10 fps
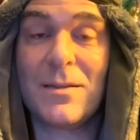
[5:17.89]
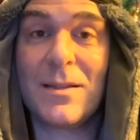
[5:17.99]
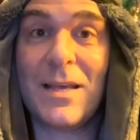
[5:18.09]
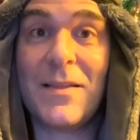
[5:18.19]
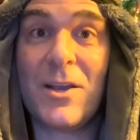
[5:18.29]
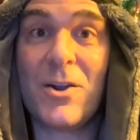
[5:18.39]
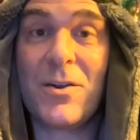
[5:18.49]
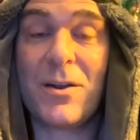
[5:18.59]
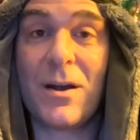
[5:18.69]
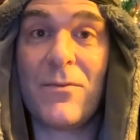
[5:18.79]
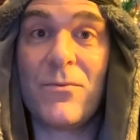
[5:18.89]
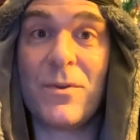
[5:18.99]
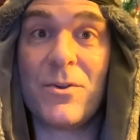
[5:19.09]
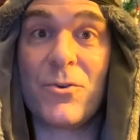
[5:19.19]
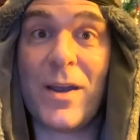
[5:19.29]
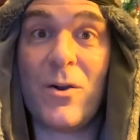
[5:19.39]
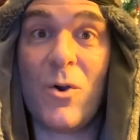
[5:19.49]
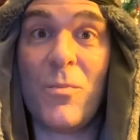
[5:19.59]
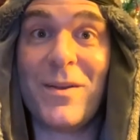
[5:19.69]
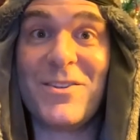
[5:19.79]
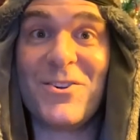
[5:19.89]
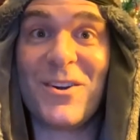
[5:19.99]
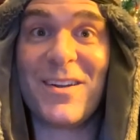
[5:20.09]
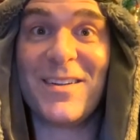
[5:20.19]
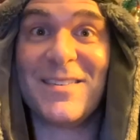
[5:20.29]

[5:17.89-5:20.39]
Then they hurried off with great hope and joy.